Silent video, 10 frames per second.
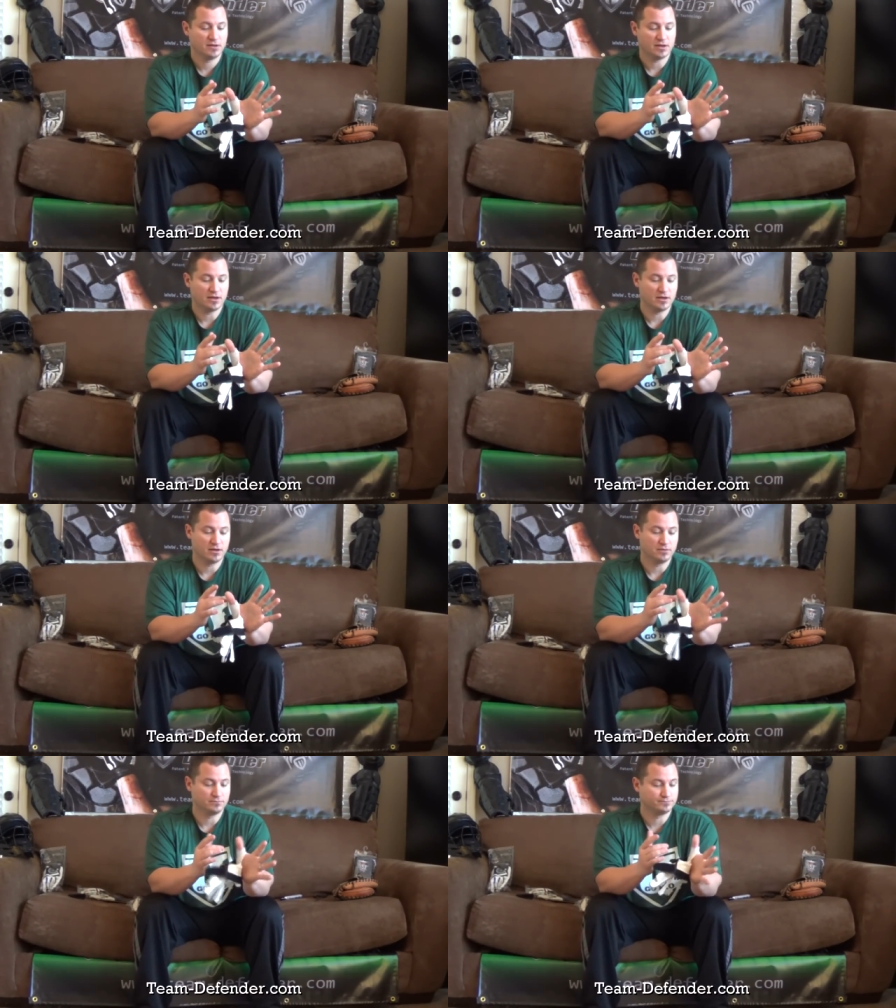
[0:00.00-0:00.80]

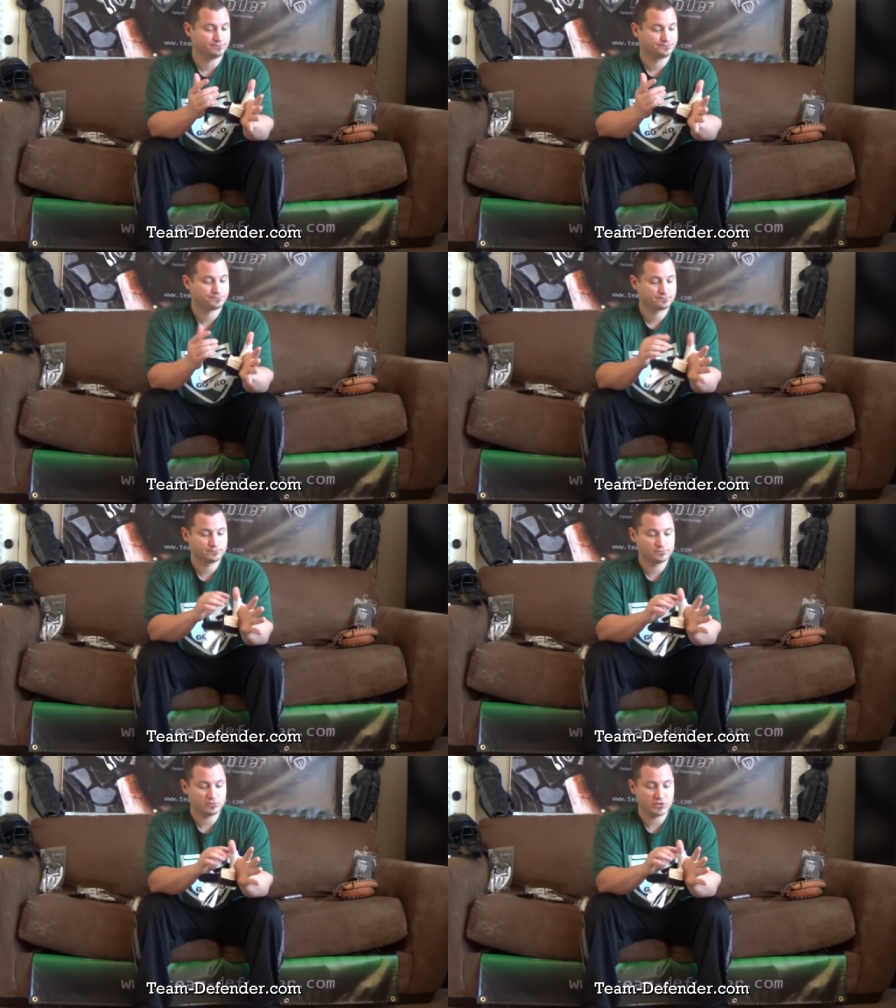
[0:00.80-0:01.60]

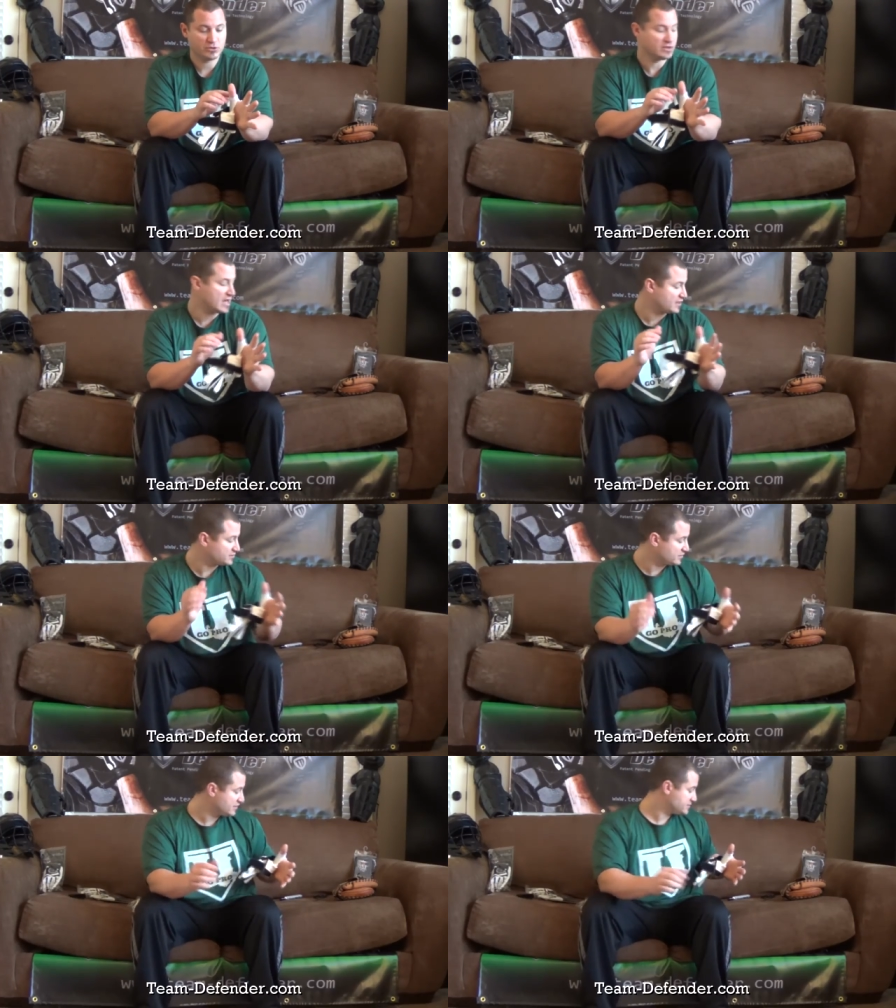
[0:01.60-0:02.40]
you can
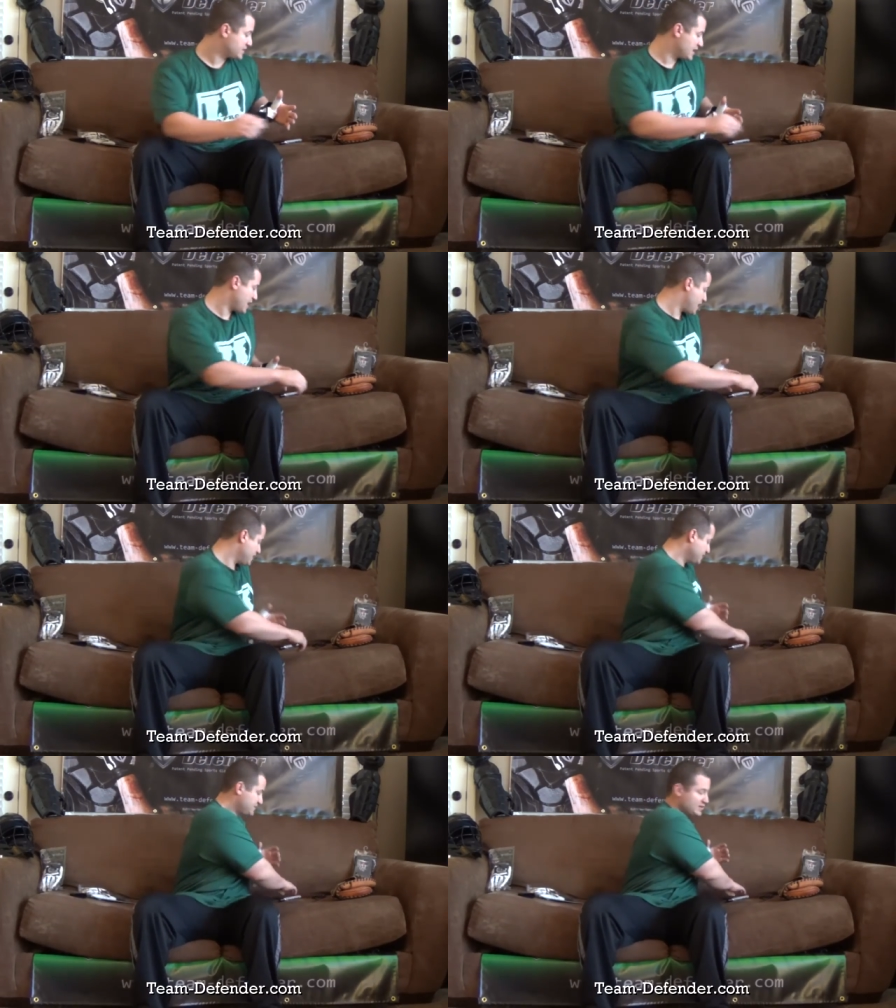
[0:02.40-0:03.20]
actually say,
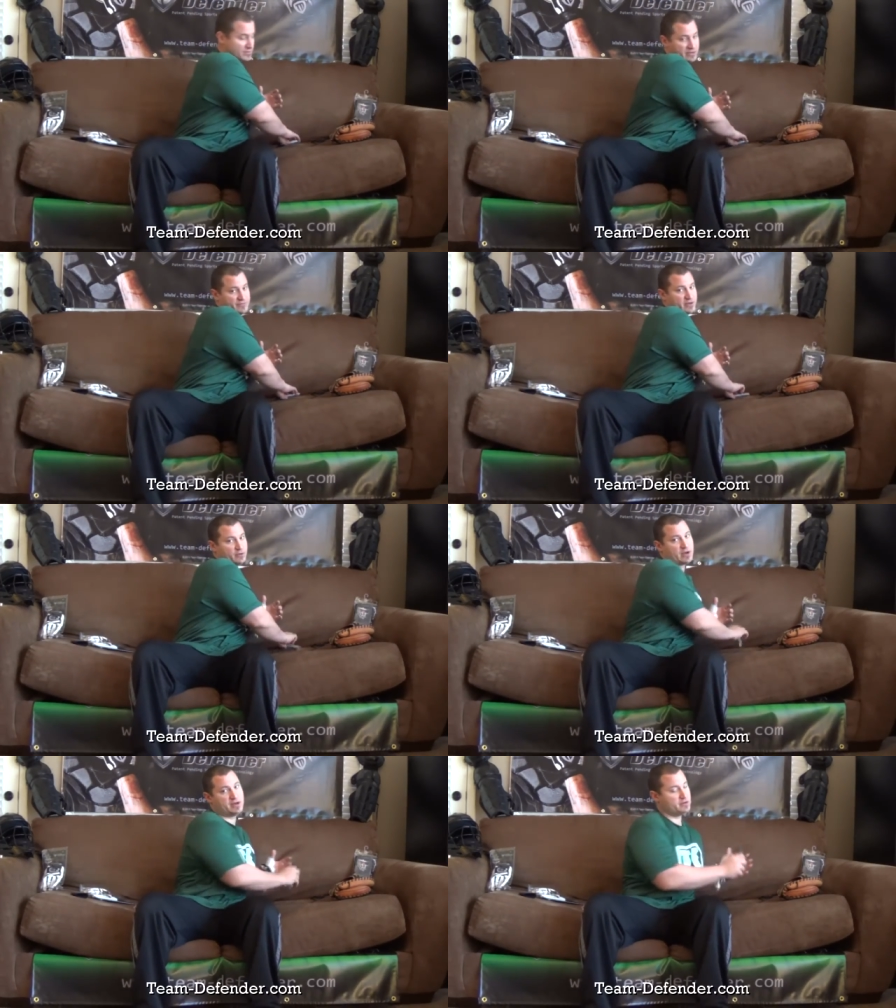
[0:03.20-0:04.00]
hey, it's hitting me funny
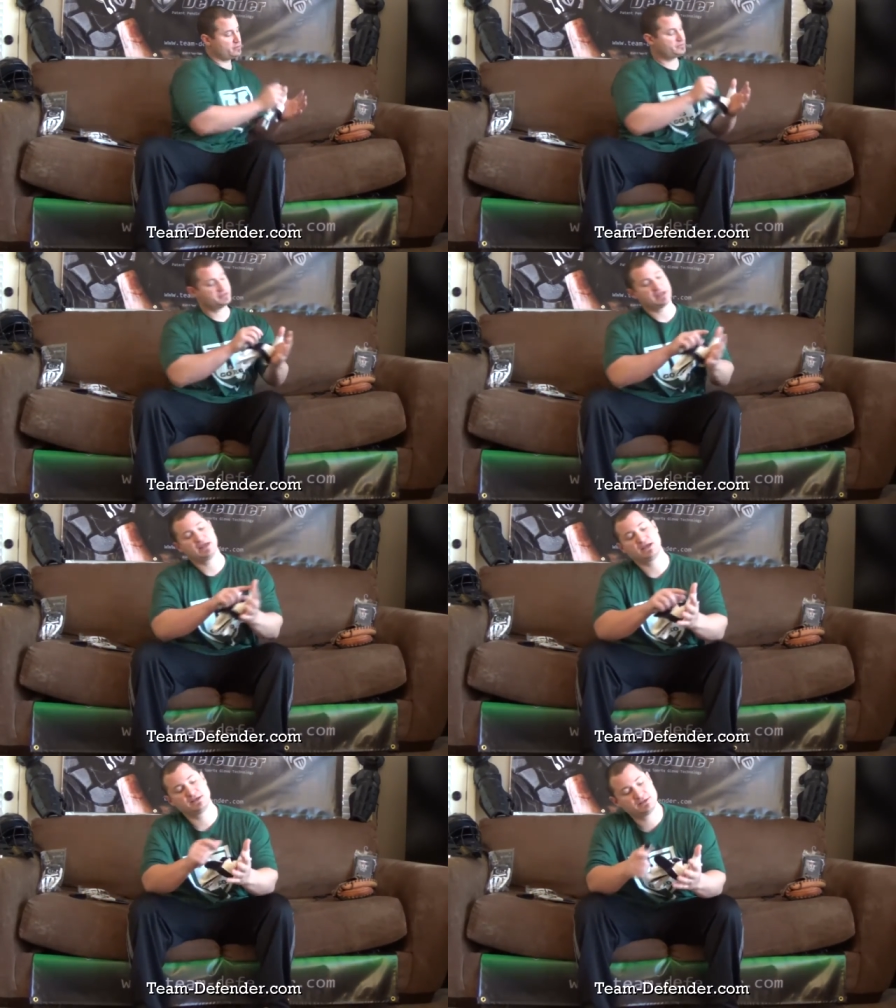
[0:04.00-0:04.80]
right here on this
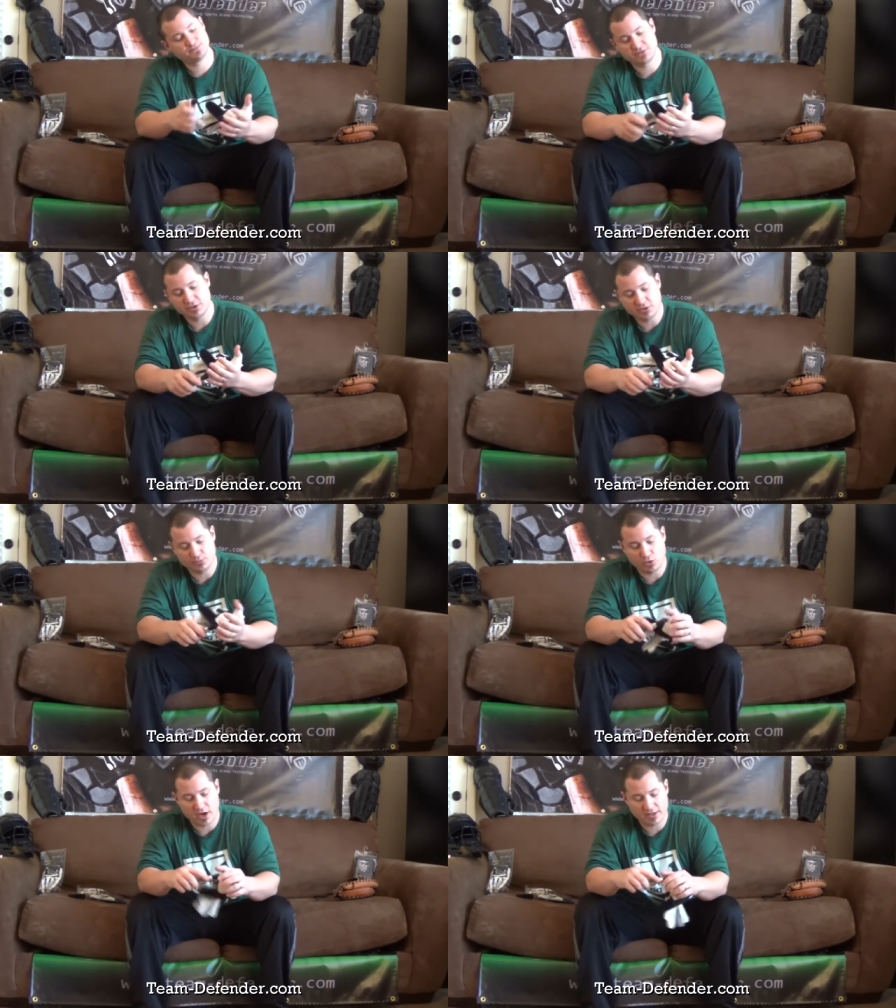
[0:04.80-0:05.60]
edge. You
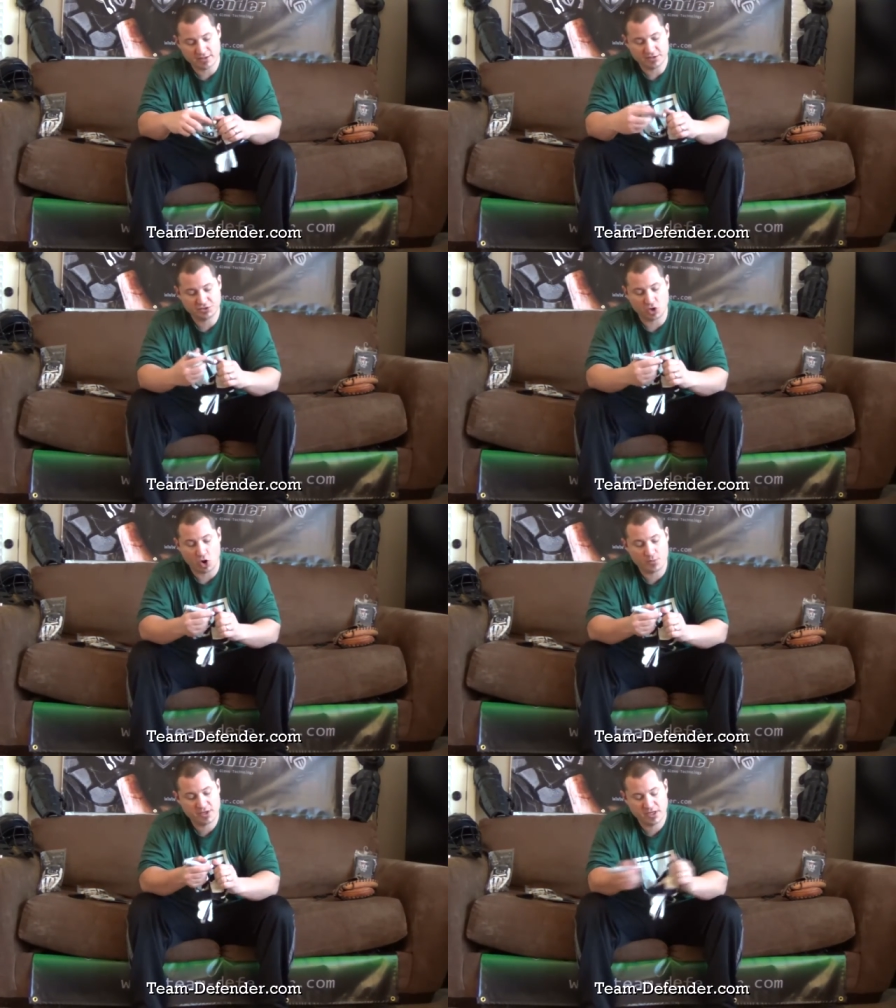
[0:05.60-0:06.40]
could bring this
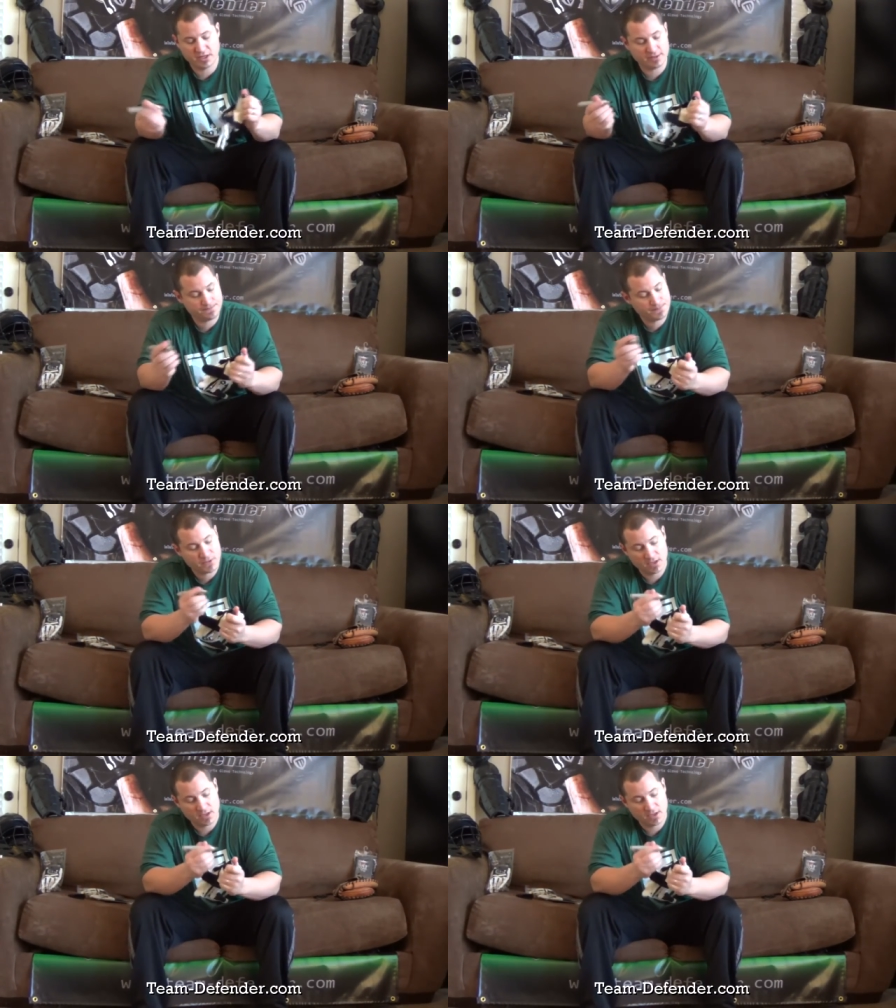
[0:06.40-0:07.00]
Sharpie in,